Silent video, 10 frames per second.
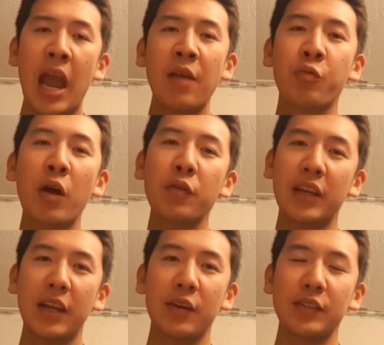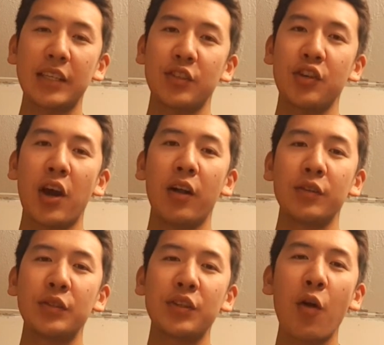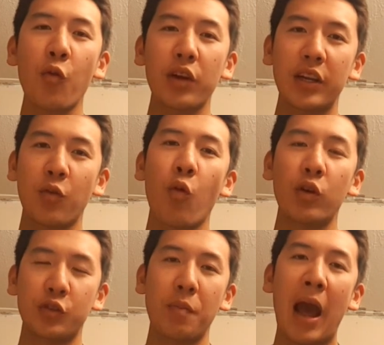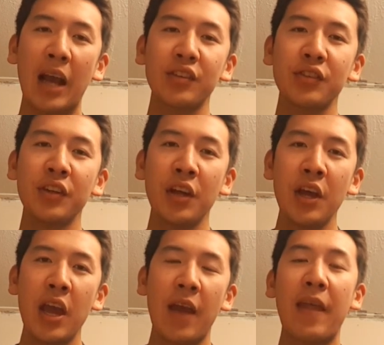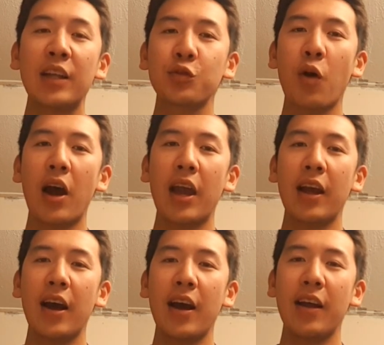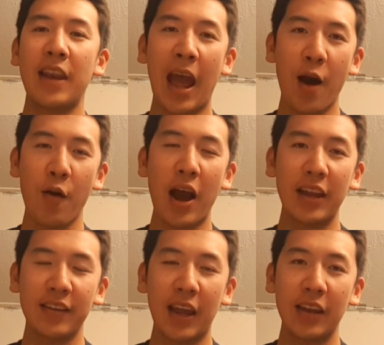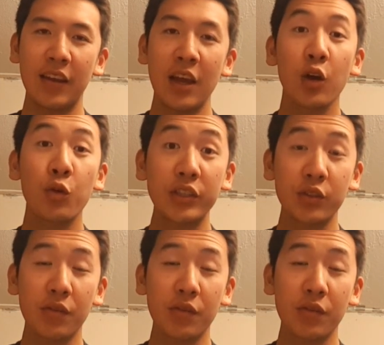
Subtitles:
And throughout the years as a child, you start working towards your passion, and that's why now I attend Queen's